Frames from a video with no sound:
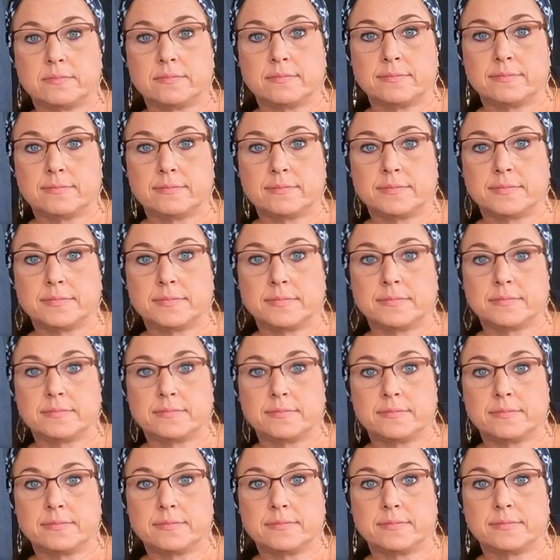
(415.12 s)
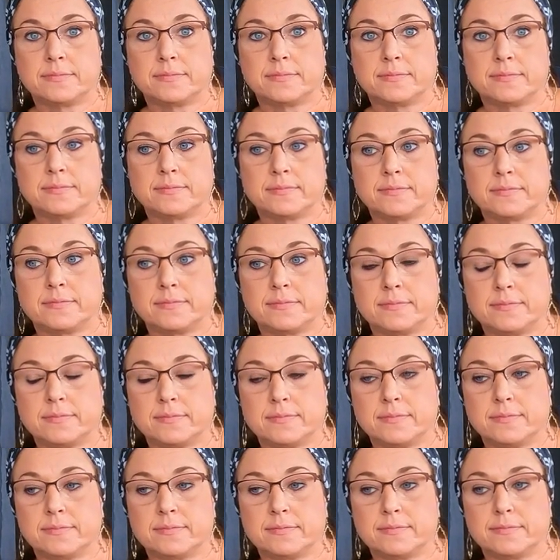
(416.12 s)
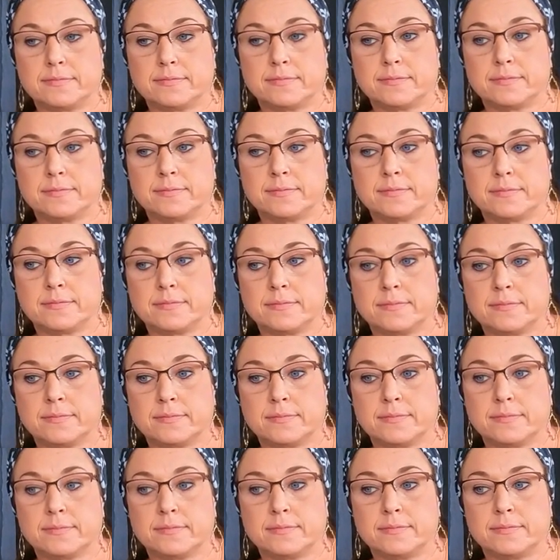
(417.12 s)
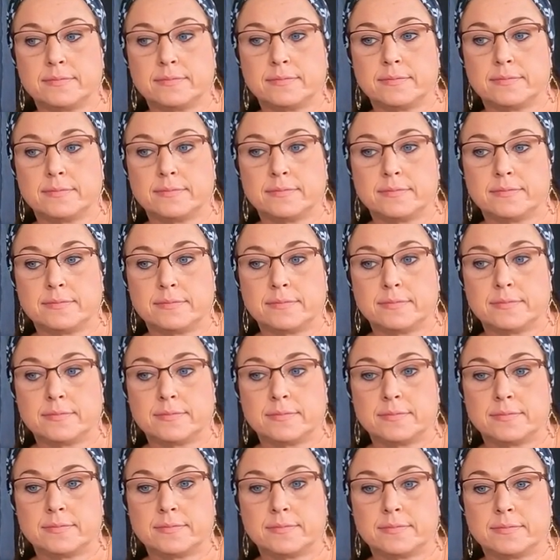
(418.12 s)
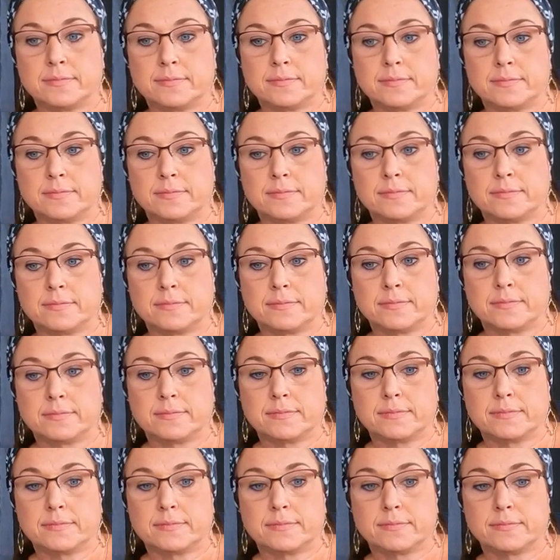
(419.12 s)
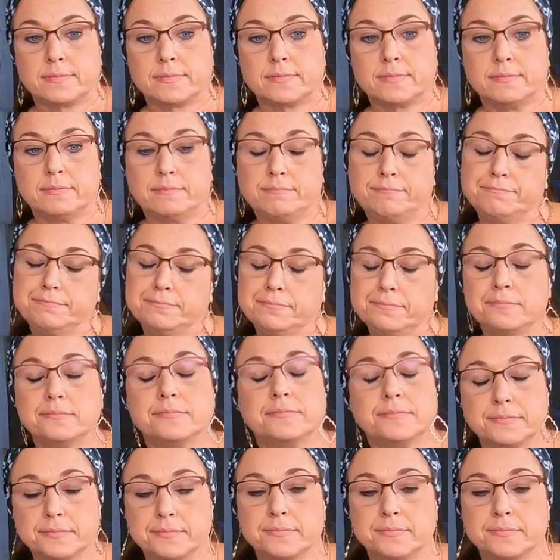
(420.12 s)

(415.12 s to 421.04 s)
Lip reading: (not speaking)